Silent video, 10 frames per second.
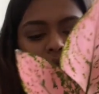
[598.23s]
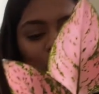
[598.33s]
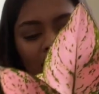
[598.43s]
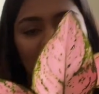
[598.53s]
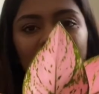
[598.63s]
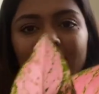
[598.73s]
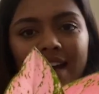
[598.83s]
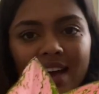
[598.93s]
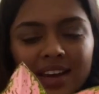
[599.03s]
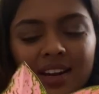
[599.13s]
Okay,
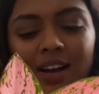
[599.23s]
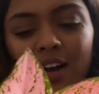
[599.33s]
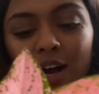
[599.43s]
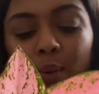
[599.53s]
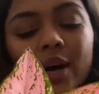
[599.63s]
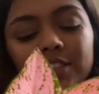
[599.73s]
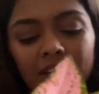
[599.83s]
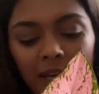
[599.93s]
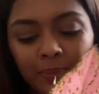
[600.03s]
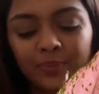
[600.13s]
care,
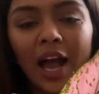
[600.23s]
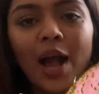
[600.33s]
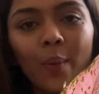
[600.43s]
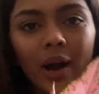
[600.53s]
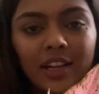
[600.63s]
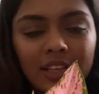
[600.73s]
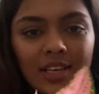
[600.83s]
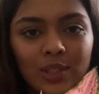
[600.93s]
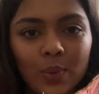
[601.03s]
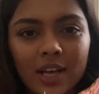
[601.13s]
watering. I water
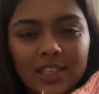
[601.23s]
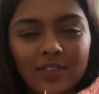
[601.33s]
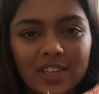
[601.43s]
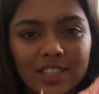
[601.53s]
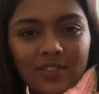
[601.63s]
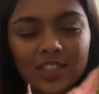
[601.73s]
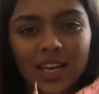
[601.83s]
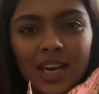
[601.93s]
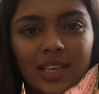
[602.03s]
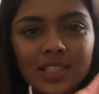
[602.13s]
this once every 7
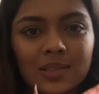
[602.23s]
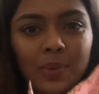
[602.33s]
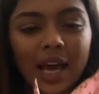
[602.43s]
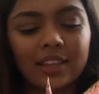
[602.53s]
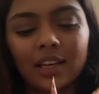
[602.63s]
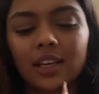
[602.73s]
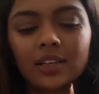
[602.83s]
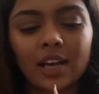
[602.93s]
days, but I think it